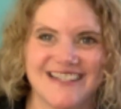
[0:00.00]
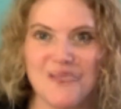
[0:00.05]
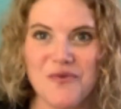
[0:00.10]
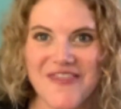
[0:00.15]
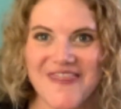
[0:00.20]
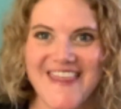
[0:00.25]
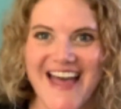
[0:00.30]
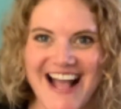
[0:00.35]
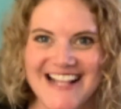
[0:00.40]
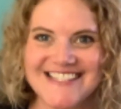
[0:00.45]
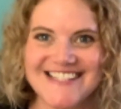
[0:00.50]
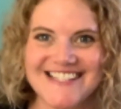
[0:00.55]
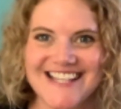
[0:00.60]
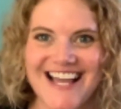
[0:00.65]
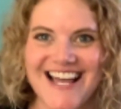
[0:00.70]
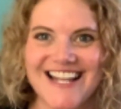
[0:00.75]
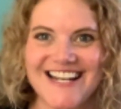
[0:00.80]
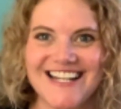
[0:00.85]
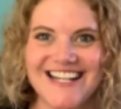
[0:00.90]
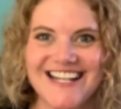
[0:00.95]
With that
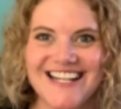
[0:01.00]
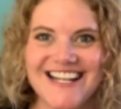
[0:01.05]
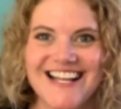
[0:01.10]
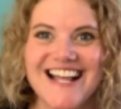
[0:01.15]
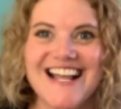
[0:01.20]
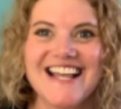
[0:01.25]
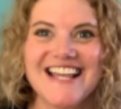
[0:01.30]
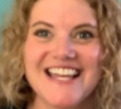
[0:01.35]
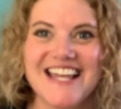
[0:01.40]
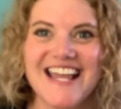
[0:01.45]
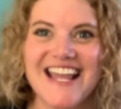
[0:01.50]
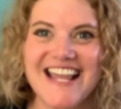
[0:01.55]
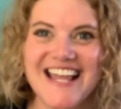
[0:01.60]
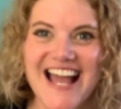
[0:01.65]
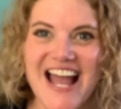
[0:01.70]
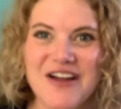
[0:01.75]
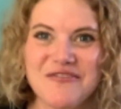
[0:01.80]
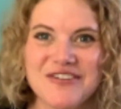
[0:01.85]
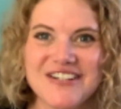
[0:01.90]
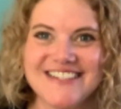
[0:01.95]
said,
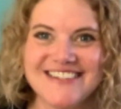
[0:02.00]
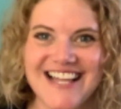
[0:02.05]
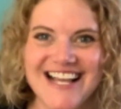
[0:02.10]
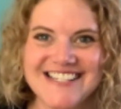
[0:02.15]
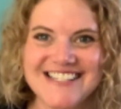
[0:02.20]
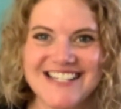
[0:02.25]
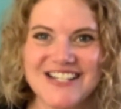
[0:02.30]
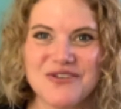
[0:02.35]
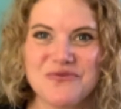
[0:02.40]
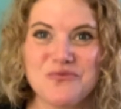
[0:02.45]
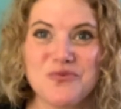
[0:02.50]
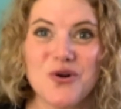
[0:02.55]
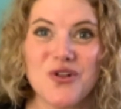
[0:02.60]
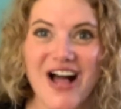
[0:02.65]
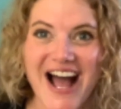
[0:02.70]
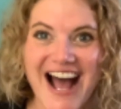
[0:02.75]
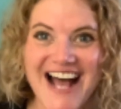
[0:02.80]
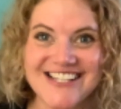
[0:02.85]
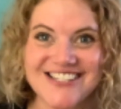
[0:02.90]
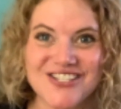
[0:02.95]
every lesson
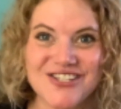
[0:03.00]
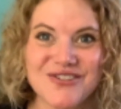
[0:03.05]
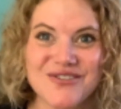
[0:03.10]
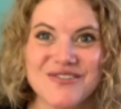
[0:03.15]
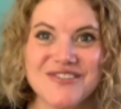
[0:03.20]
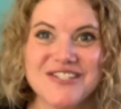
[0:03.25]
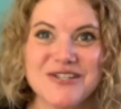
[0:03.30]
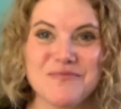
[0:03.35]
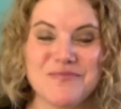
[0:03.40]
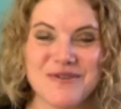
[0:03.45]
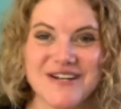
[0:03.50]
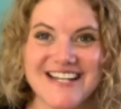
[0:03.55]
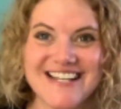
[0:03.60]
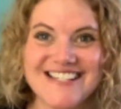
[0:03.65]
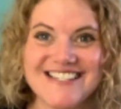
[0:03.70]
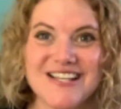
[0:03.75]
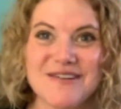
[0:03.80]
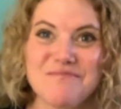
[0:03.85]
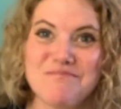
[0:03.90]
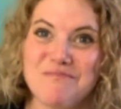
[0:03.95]
will ask you to bring
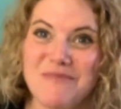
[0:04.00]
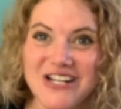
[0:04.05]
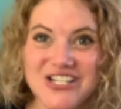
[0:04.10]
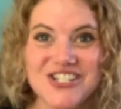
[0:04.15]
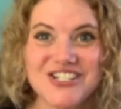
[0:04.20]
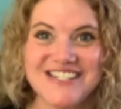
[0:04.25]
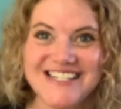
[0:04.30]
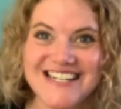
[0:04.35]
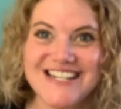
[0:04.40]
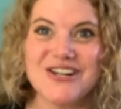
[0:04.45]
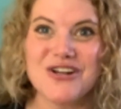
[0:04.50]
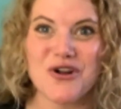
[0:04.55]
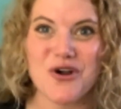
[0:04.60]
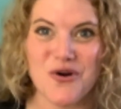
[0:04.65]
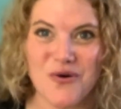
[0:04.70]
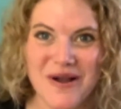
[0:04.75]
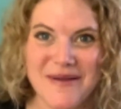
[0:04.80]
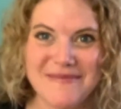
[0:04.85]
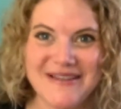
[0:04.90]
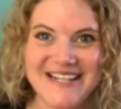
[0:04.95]
some much needed
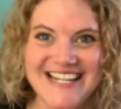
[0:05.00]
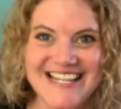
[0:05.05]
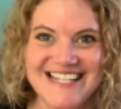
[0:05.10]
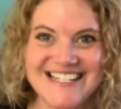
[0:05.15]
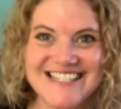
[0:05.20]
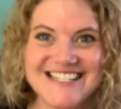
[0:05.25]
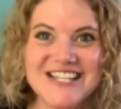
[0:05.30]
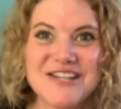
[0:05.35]
equipment in